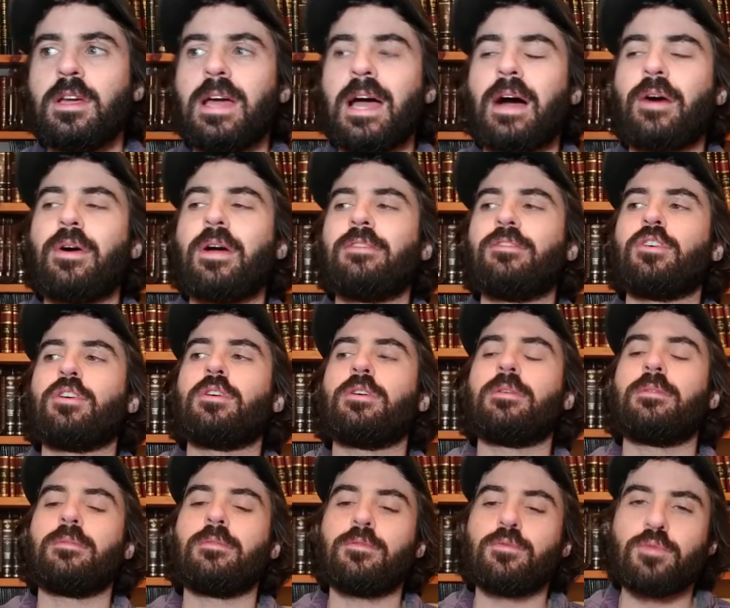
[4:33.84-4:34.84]

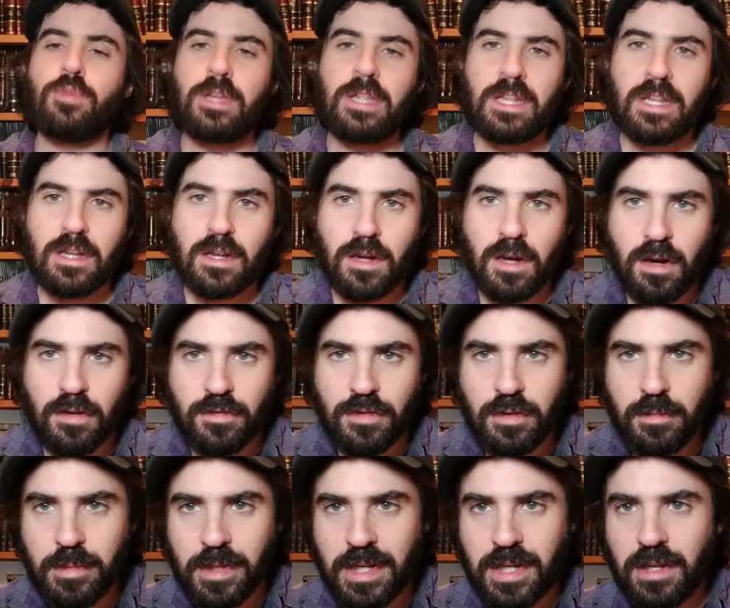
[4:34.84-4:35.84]
However, reading of
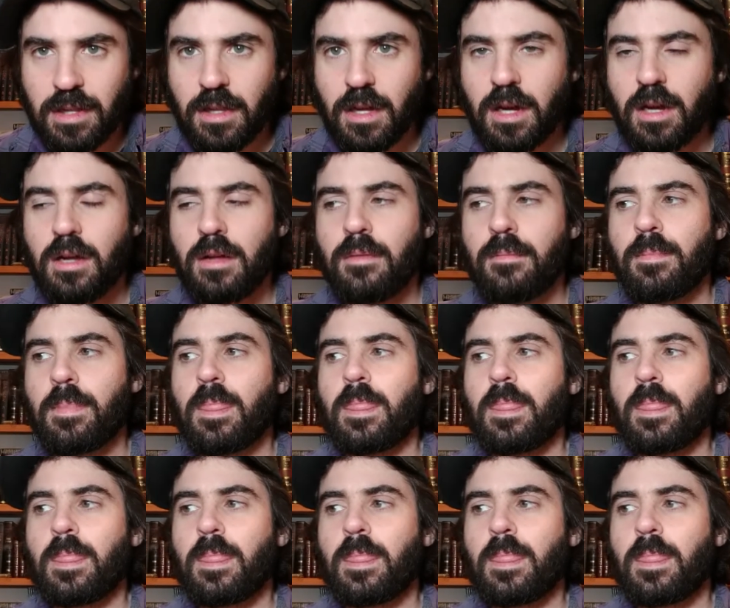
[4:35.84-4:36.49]
the Megillah,